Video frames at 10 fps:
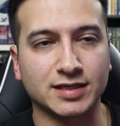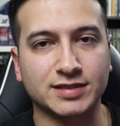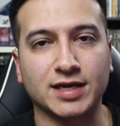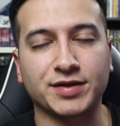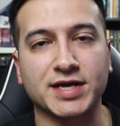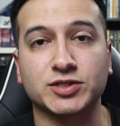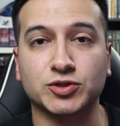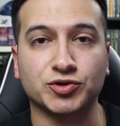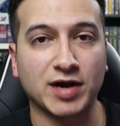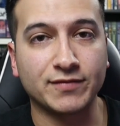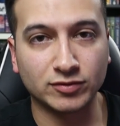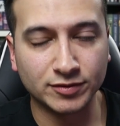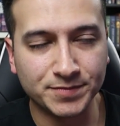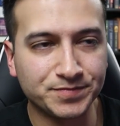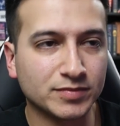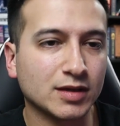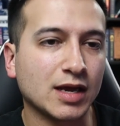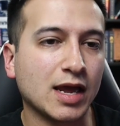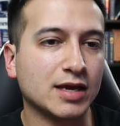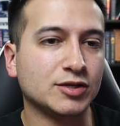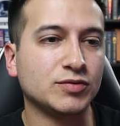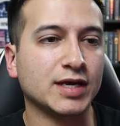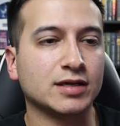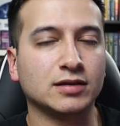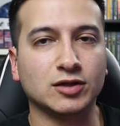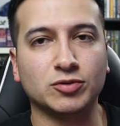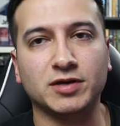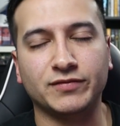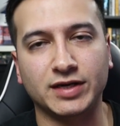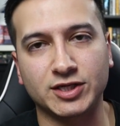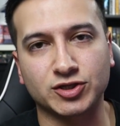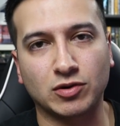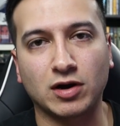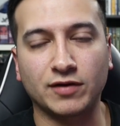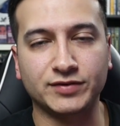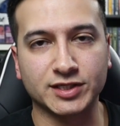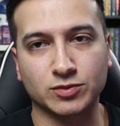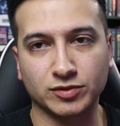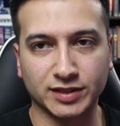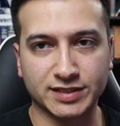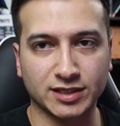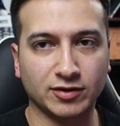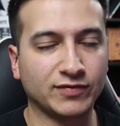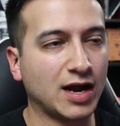that Death has to travel. And you get a little bit of an intro of Discworld itself.